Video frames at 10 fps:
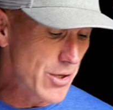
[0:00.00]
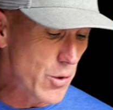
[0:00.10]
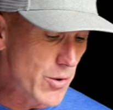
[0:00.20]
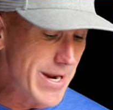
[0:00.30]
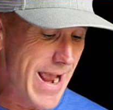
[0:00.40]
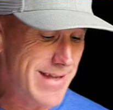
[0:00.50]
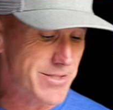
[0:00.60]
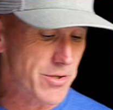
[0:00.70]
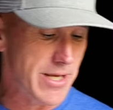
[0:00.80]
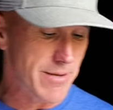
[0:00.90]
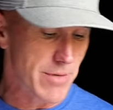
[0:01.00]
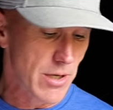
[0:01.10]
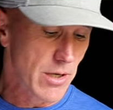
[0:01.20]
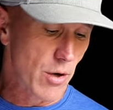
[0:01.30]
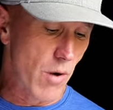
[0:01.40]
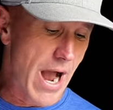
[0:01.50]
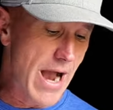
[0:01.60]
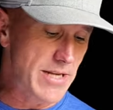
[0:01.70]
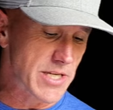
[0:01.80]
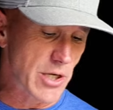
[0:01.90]
the Lord answered him,
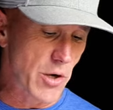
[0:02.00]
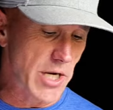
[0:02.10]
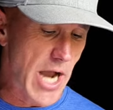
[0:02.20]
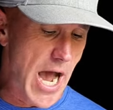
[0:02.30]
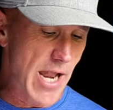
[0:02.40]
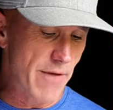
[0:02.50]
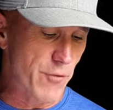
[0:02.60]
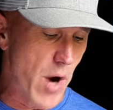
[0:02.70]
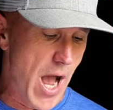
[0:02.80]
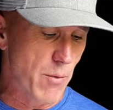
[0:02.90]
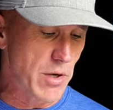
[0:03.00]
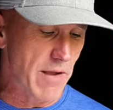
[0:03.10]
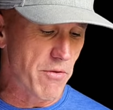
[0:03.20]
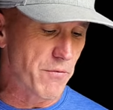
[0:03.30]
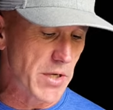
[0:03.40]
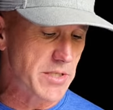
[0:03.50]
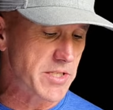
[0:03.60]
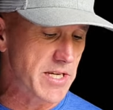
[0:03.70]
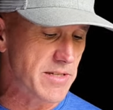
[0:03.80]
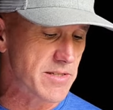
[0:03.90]
Arise and go to Keilah, for I will give the
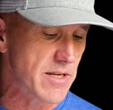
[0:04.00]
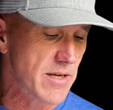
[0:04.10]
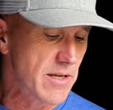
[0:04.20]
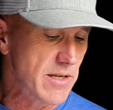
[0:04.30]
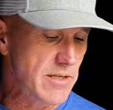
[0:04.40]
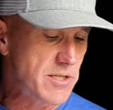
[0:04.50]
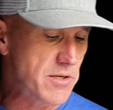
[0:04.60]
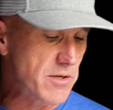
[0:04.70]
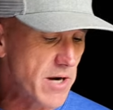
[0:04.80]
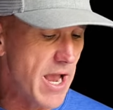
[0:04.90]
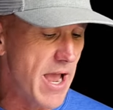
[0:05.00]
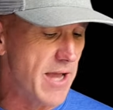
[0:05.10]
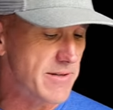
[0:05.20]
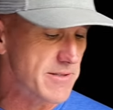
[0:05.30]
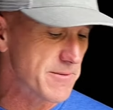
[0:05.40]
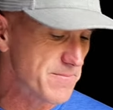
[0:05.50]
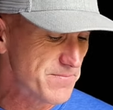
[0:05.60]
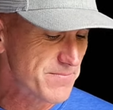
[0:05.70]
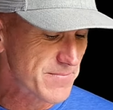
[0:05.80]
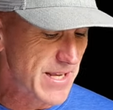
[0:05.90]
Philistines into your hand.
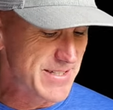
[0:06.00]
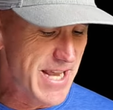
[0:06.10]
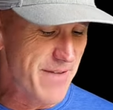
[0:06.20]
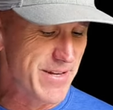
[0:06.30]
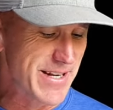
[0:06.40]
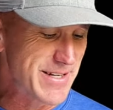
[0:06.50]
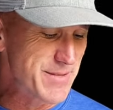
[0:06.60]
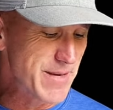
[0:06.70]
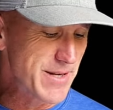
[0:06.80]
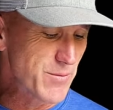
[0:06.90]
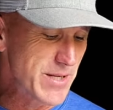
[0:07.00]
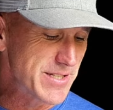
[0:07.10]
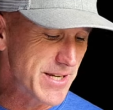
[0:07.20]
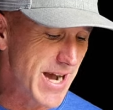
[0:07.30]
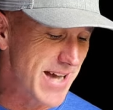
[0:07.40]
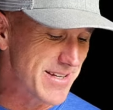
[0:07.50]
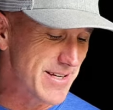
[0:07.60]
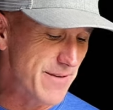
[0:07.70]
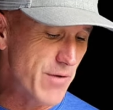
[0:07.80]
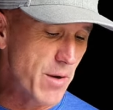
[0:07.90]
And David and his men went to
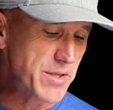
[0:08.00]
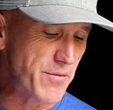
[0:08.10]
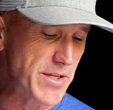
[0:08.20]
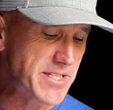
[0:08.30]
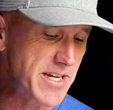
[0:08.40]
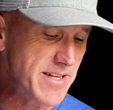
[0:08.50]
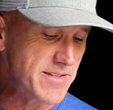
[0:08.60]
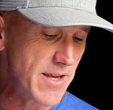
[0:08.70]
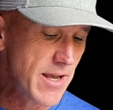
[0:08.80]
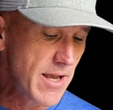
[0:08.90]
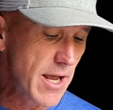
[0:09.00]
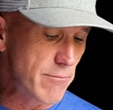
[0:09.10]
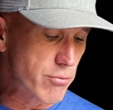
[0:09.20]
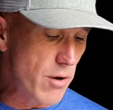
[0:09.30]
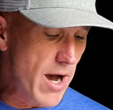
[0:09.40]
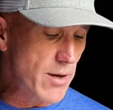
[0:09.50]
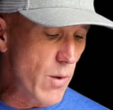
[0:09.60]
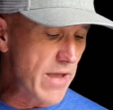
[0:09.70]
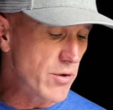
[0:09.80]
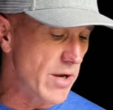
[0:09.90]
Keilah and fought with the Philistines and brought
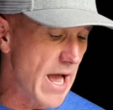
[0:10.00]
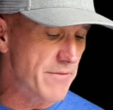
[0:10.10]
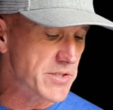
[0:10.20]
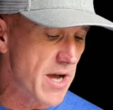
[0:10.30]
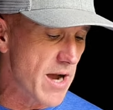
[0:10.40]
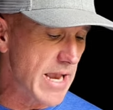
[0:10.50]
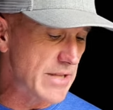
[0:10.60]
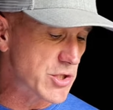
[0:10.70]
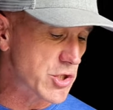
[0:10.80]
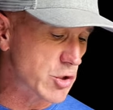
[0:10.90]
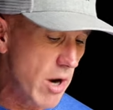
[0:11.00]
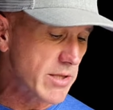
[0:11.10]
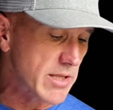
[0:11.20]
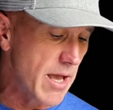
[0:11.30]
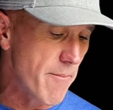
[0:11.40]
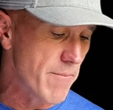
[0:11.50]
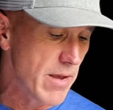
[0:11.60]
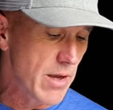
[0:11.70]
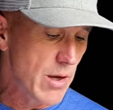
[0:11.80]
away their livestock and struck them